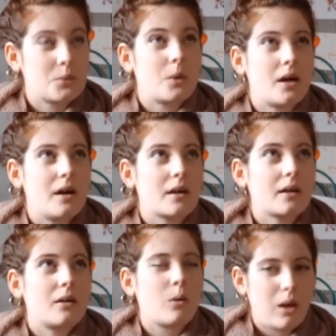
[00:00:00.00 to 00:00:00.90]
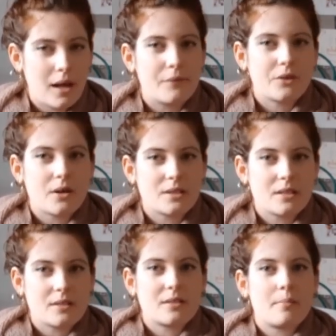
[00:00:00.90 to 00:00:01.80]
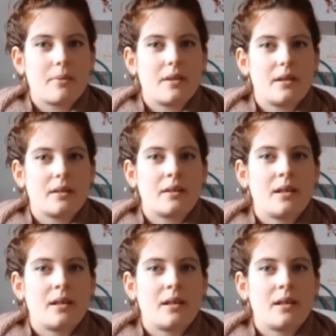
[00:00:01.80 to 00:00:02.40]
work or love goes into something.